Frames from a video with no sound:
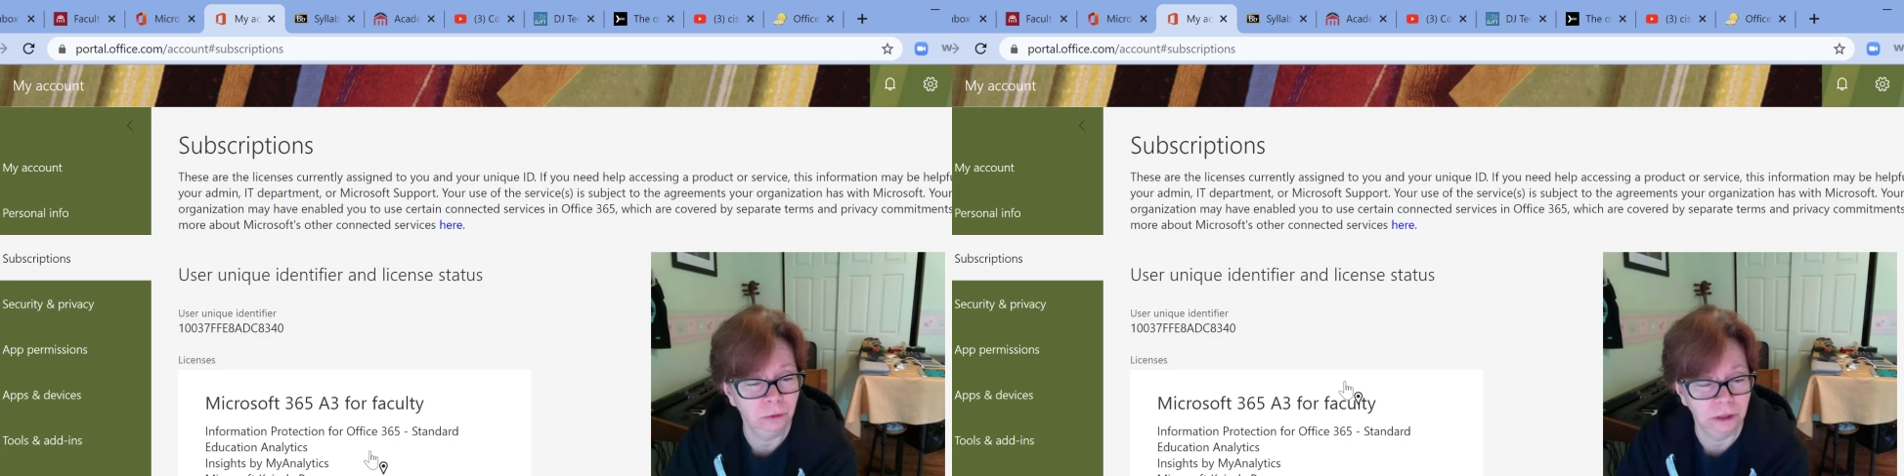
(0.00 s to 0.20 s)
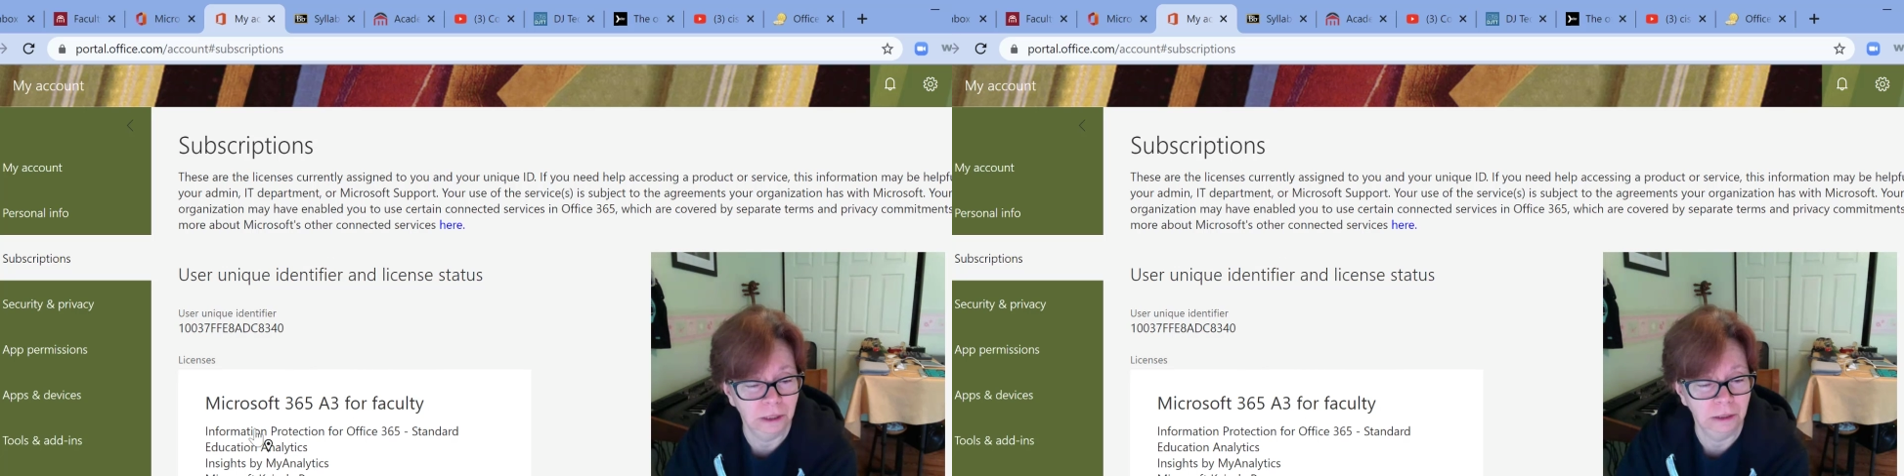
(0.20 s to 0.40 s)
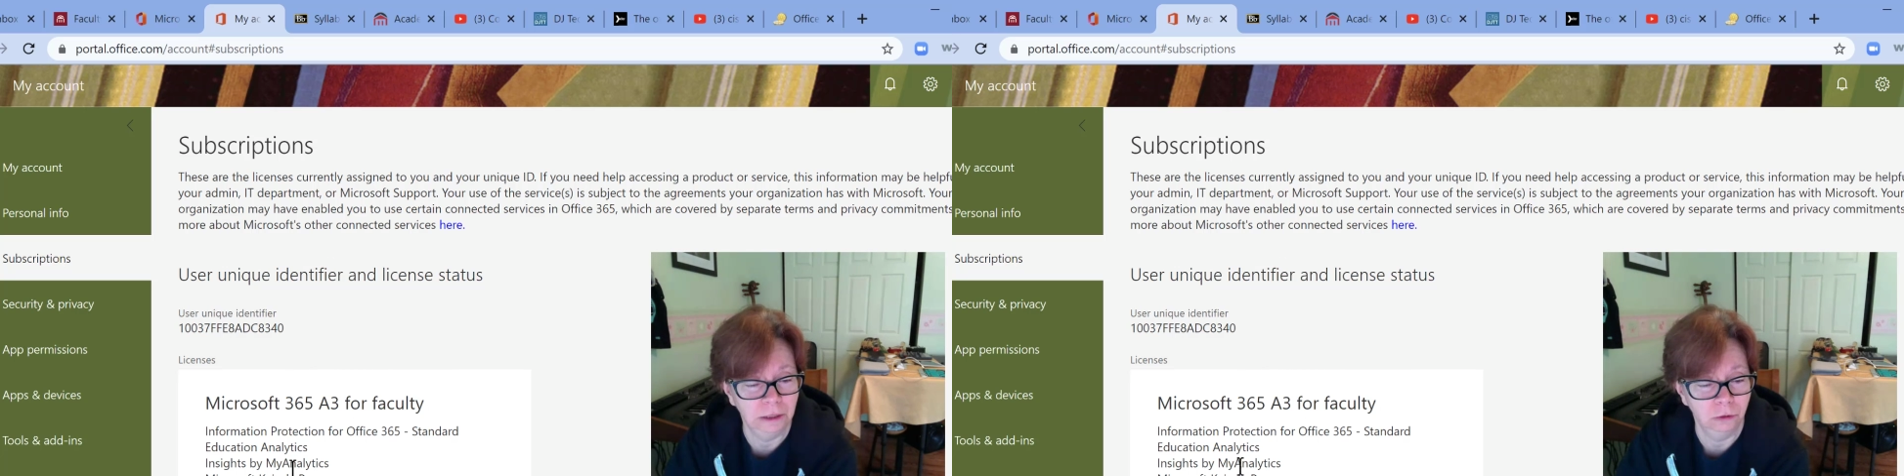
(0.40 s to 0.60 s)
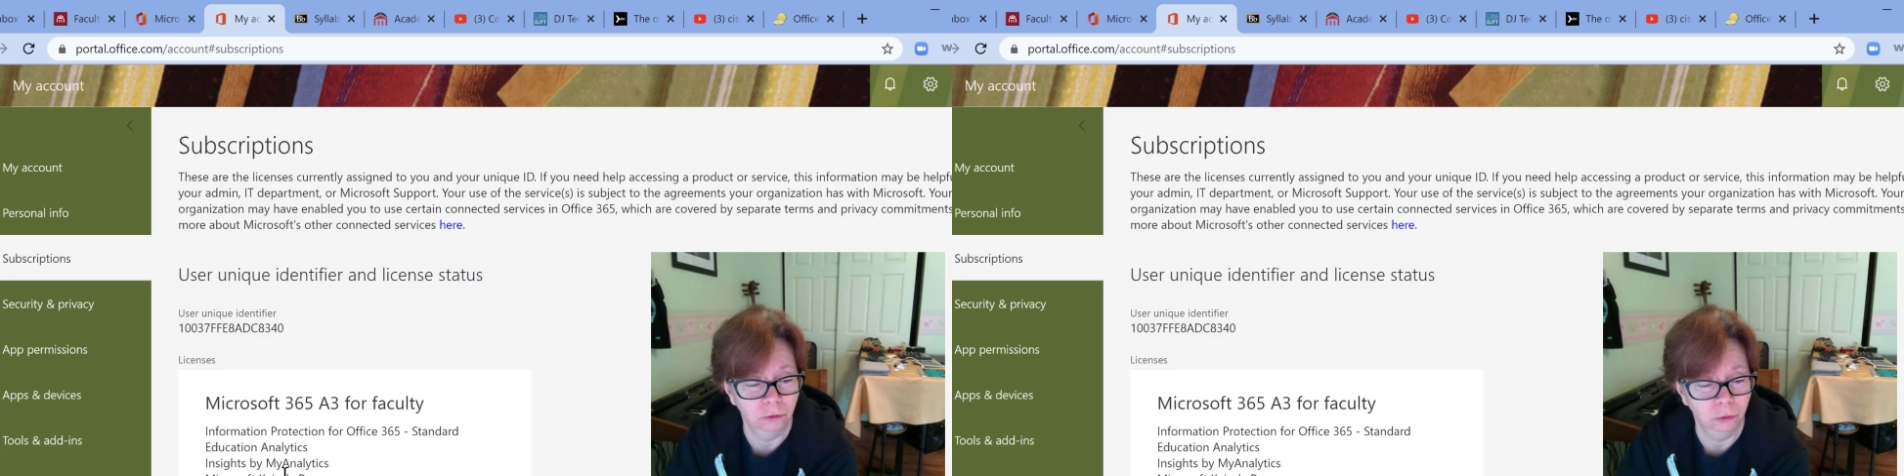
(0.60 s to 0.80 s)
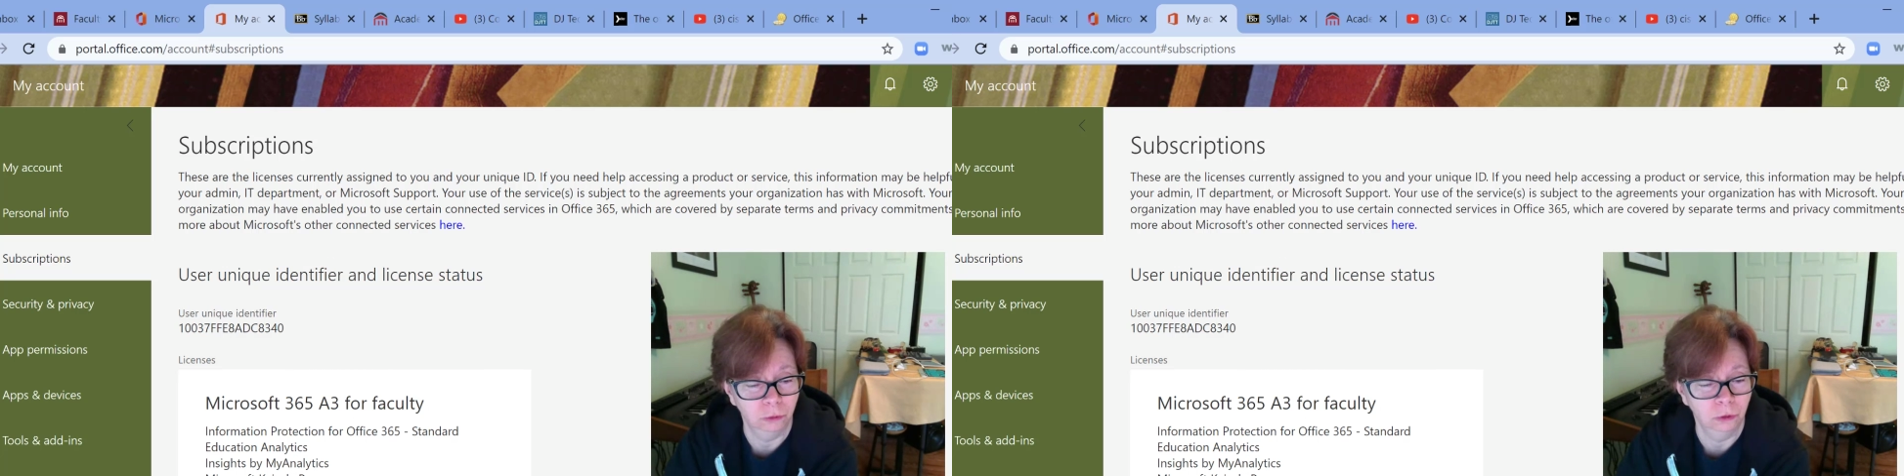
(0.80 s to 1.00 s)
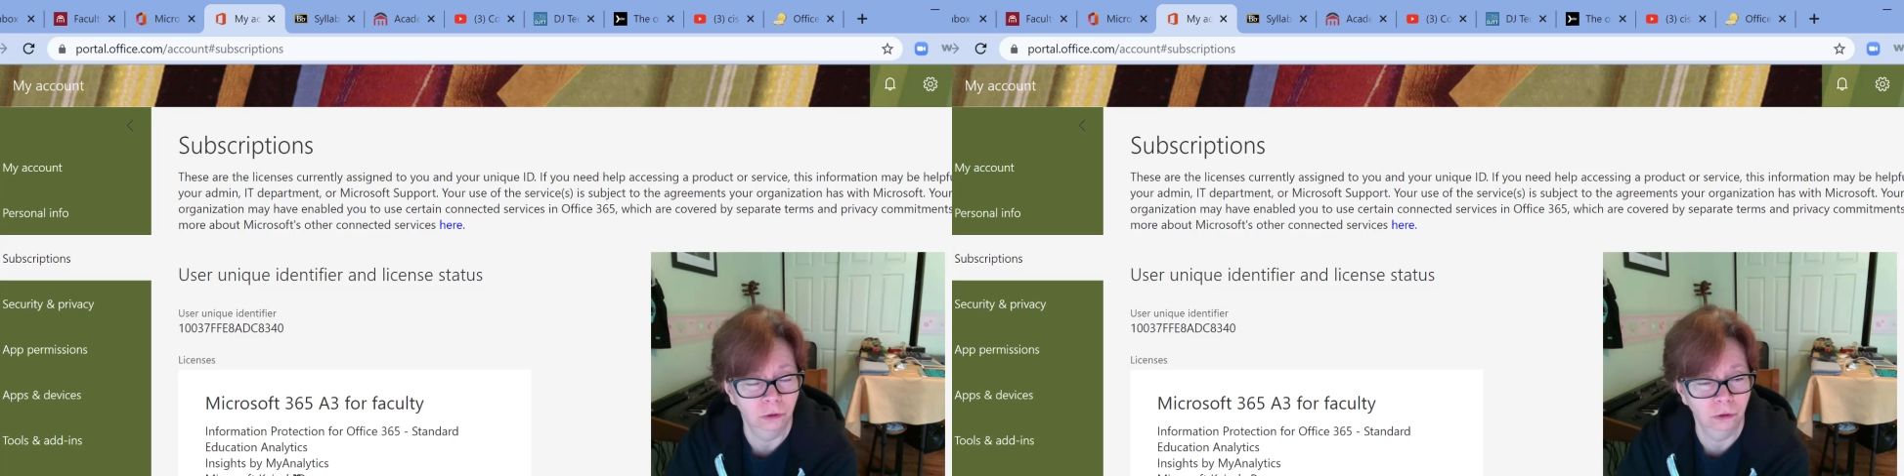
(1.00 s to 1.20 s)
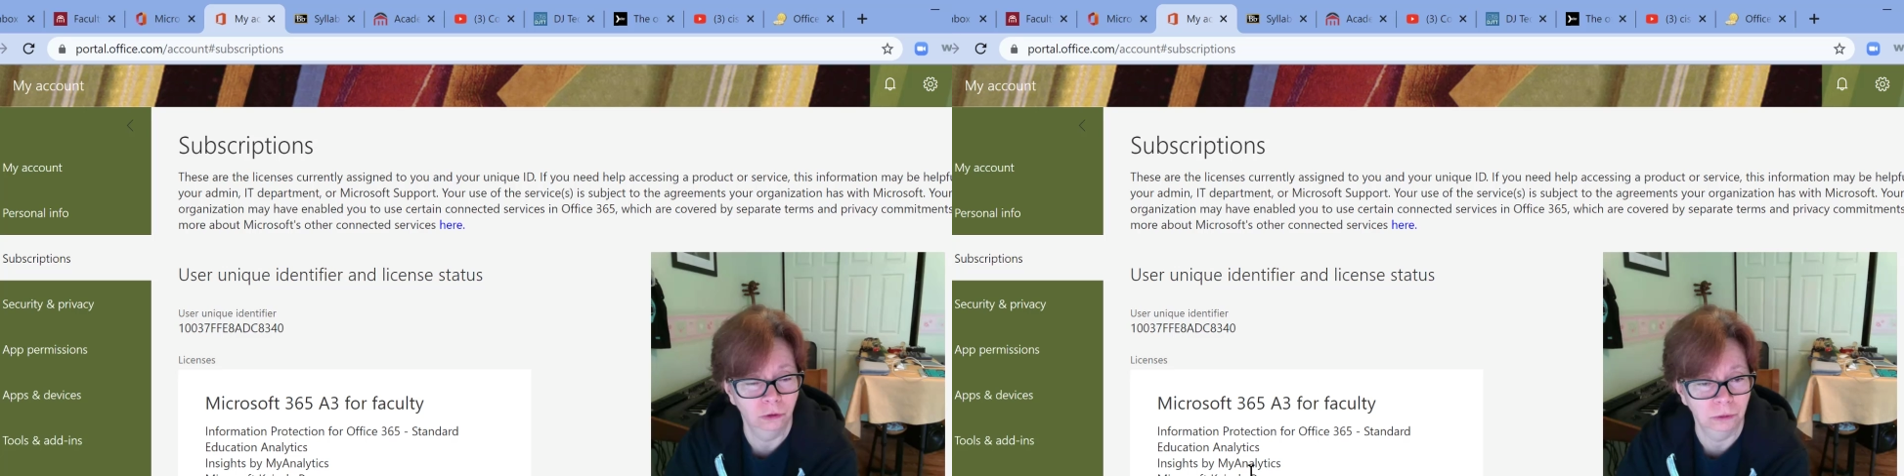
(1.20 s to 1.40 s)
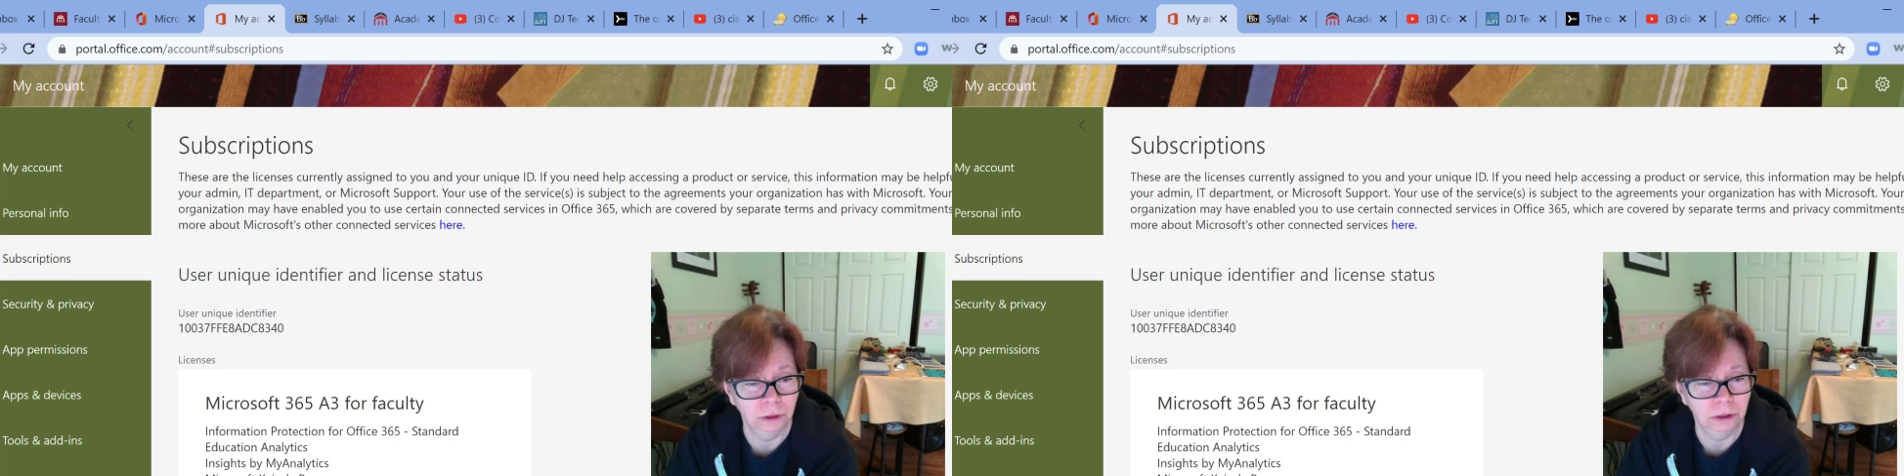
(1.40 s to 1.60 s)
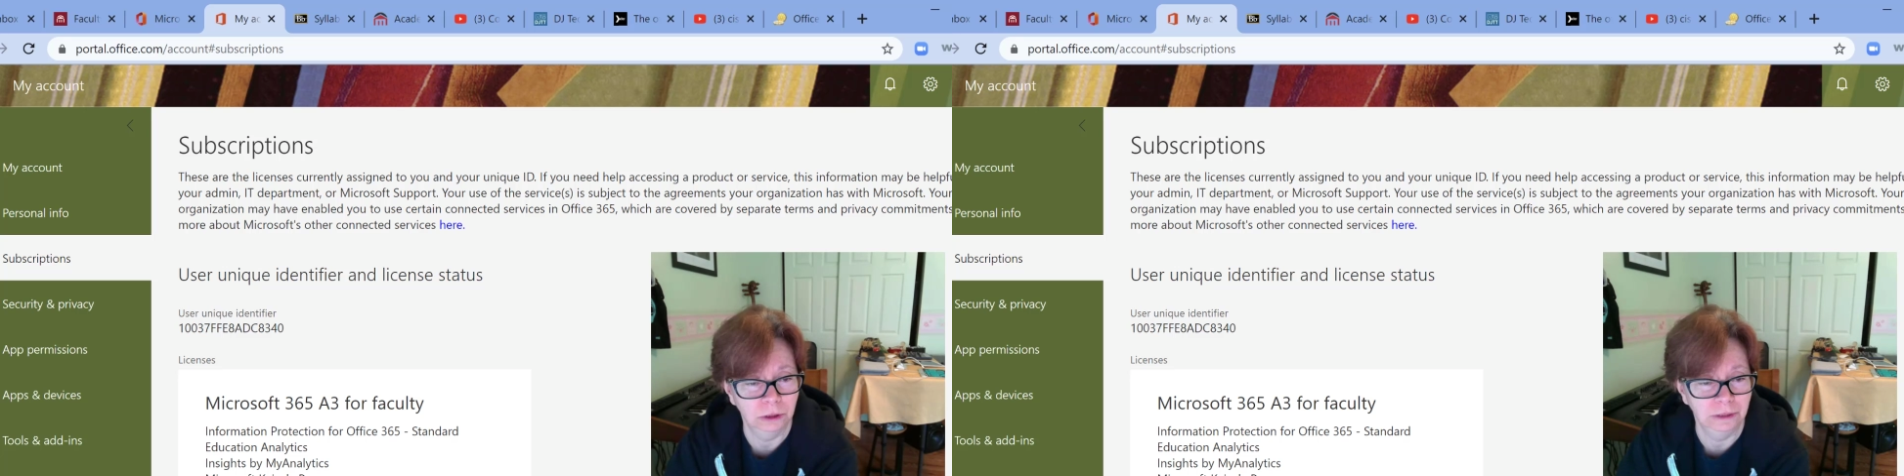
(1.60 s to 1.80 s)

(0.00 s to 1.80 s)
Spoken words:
what kind of rules and what